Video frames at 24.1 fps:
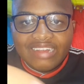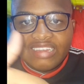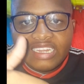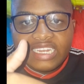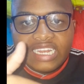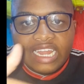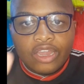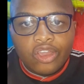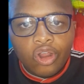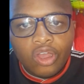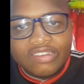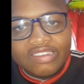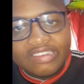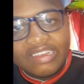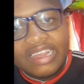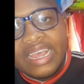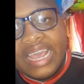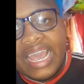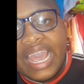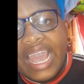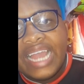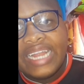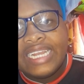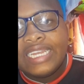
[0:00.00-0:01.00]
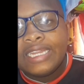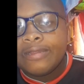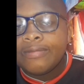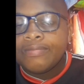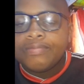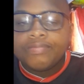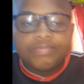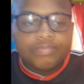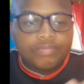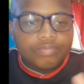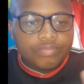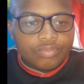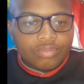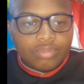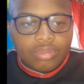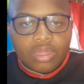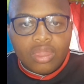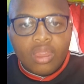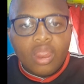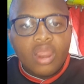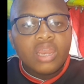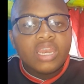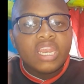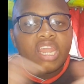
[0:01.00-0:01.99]
in the cross, and
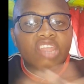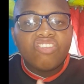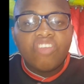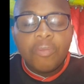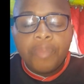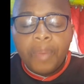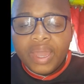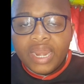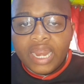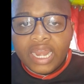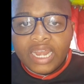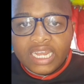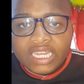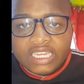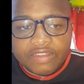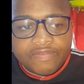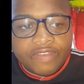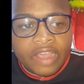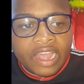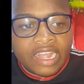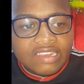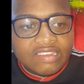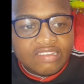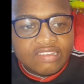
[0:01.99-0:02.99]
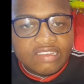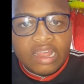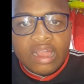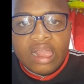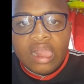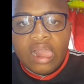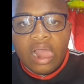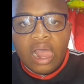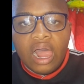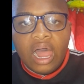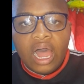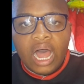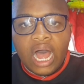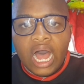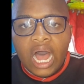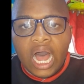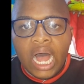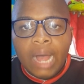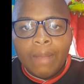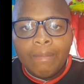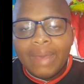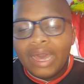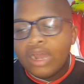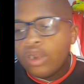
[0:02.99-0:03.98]
the Chippa United defense,
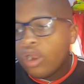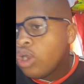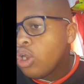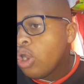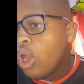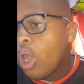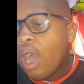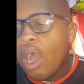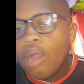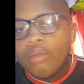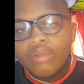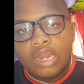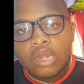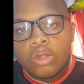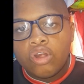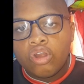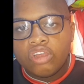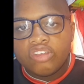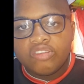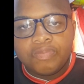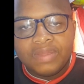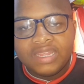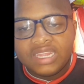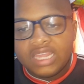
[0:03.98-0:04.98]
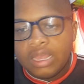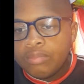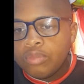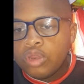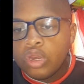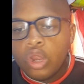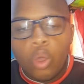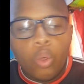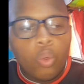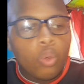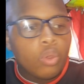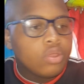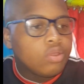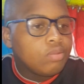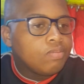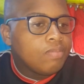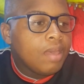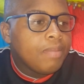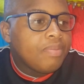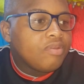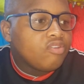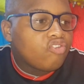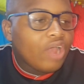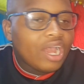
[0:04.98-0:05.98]
I don't know how that cross split them.
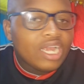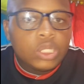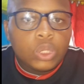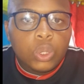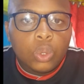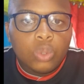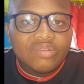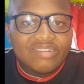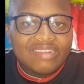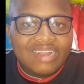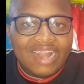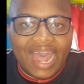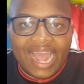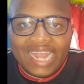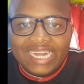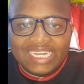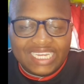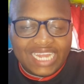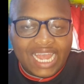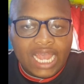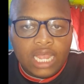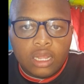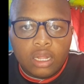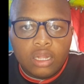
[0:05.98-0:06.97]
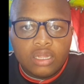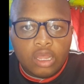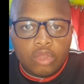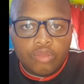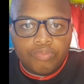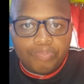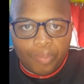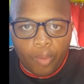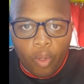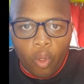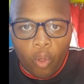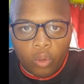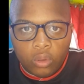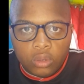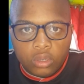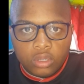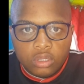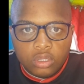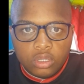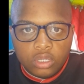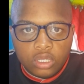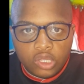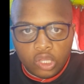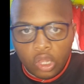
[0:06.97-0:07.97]
Maybe try to slide tackle the ball.
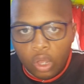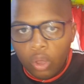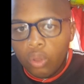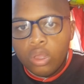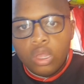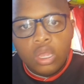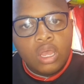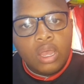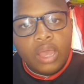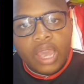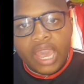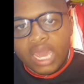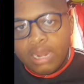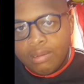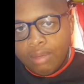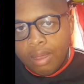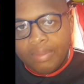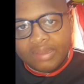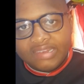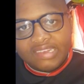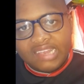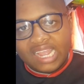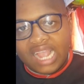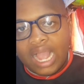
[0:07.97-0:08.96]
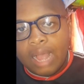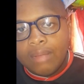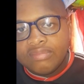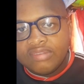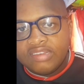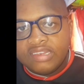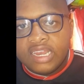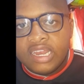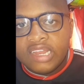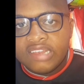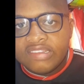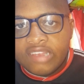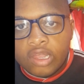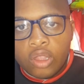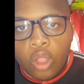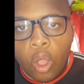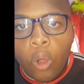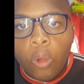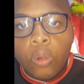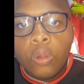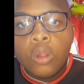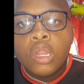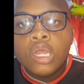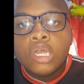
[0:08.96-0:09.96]
And Mabasa comes in and it's a
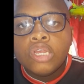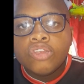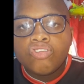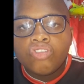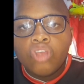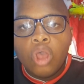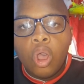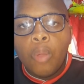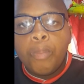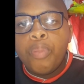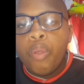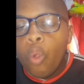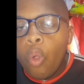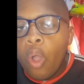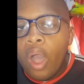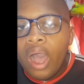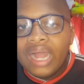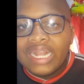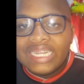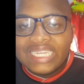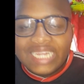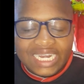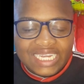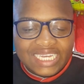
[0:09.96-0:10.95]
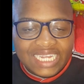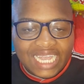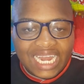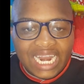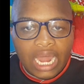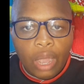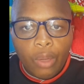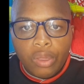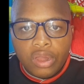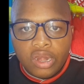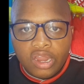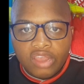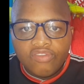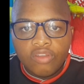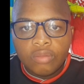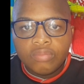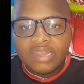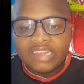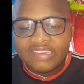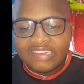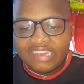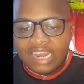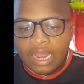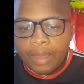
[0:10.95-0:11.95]
goal. So poor tactical awareness from
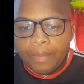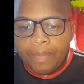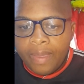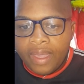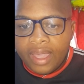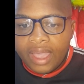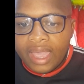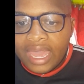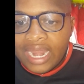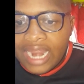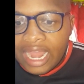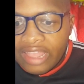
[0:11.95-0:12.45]
the center back, and I